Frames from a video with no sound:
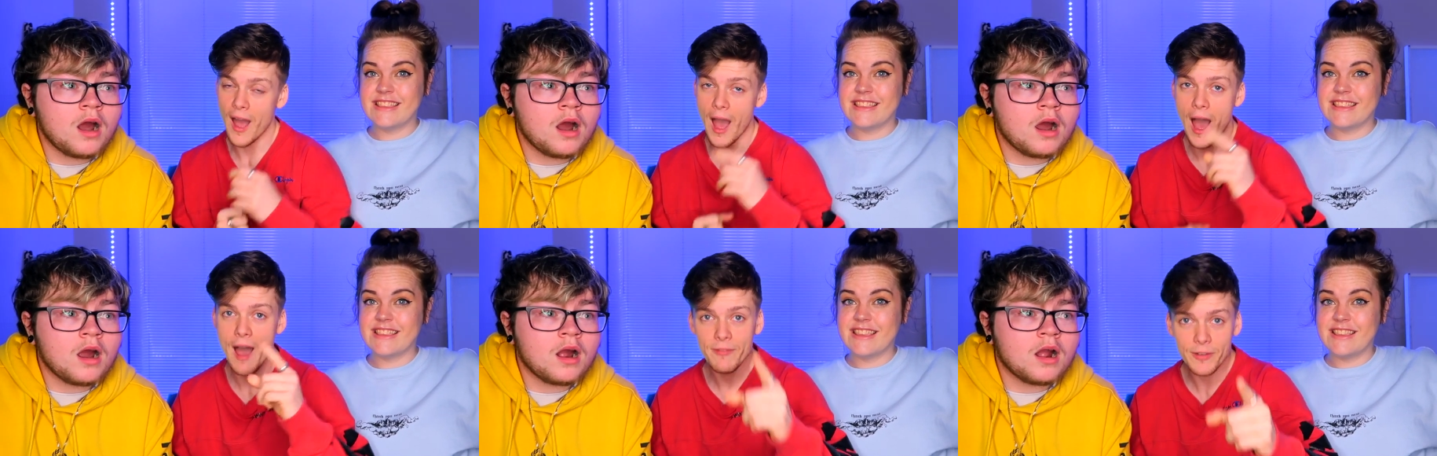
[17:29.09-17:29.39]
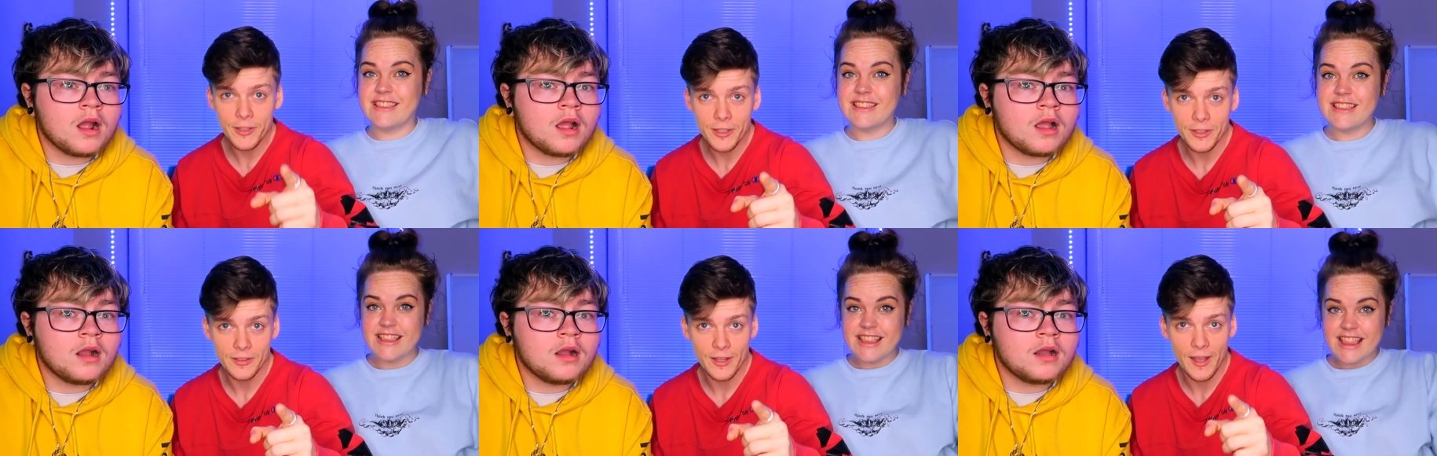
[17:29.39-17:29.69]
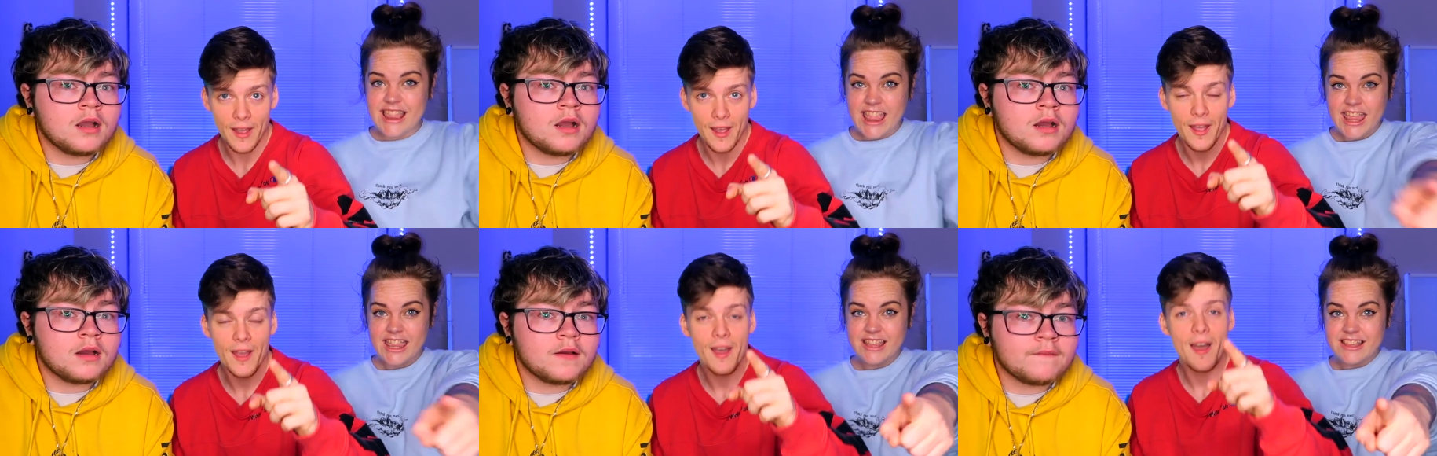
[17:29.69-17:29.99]
Speaker 1: Have a good
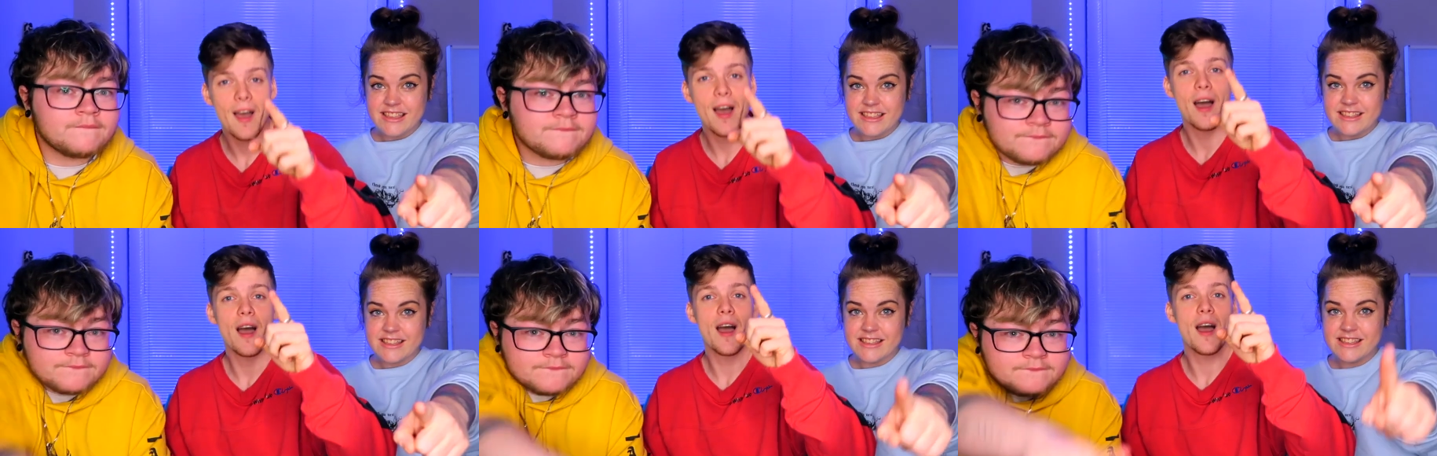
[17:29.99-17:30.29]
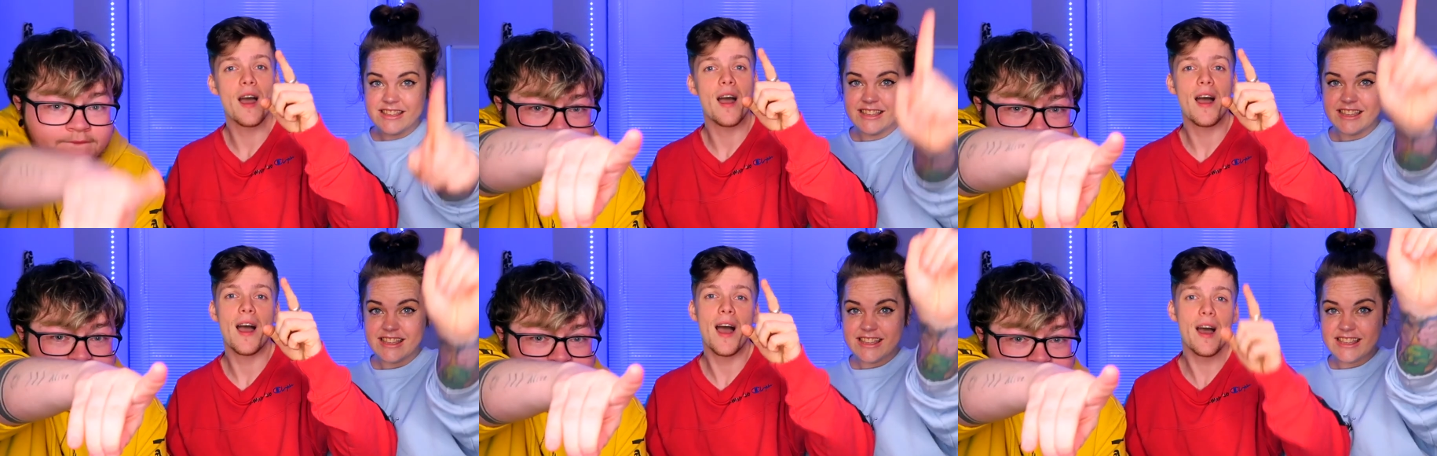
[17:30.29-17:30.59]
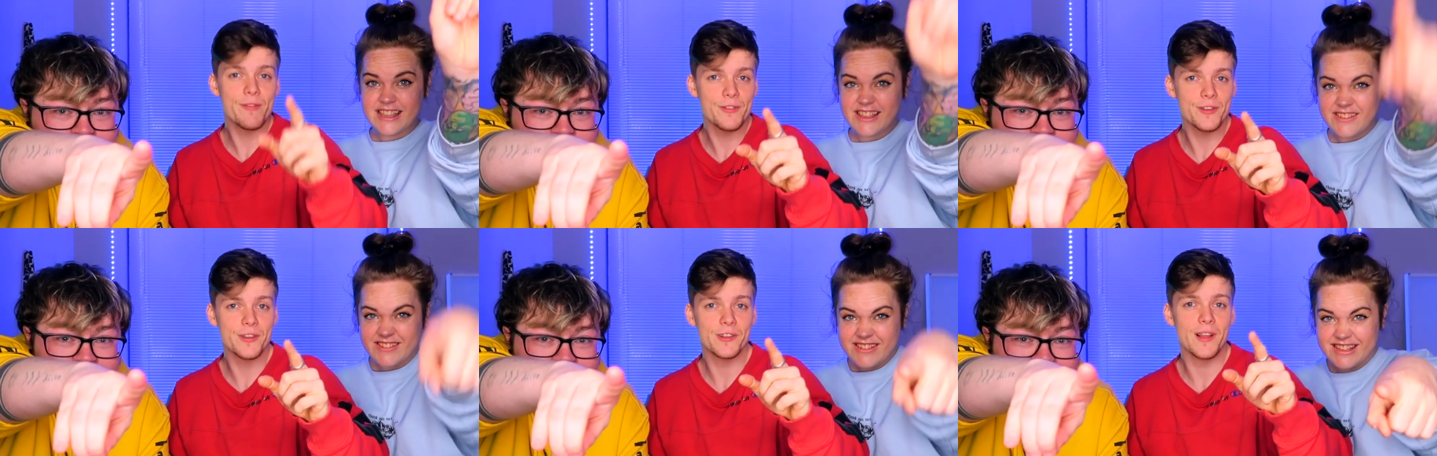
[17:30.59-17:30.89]
day.
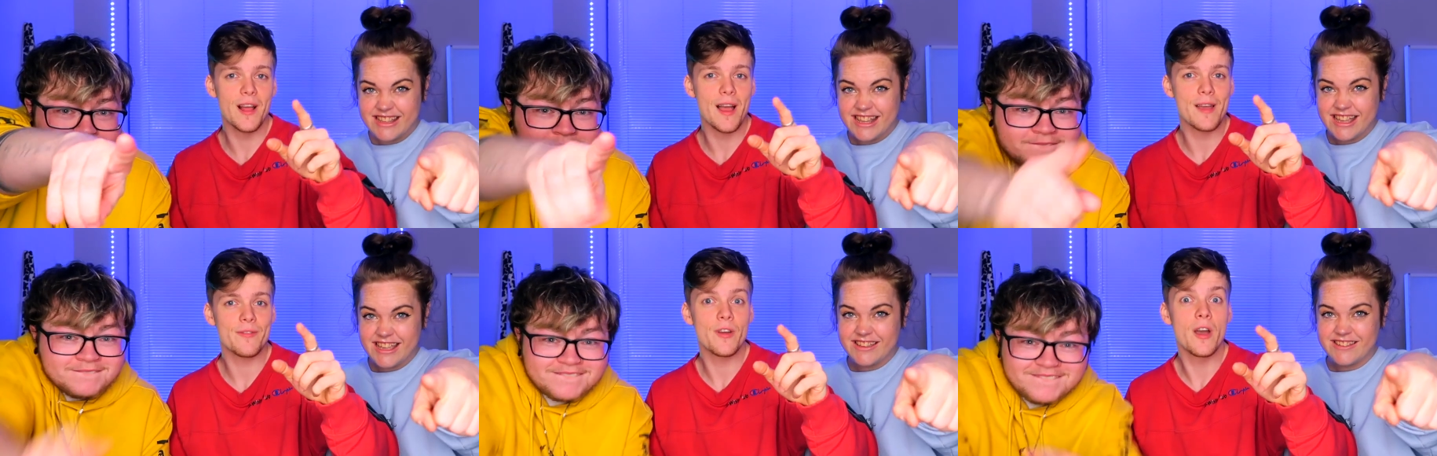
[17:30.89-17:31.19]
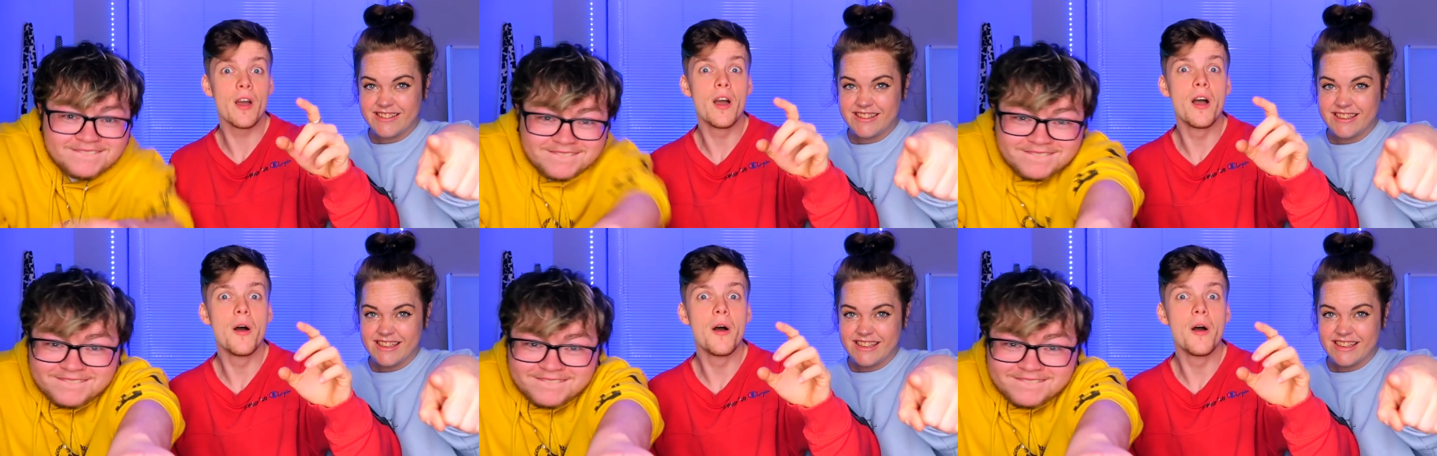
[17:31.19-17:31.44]
Have a good life.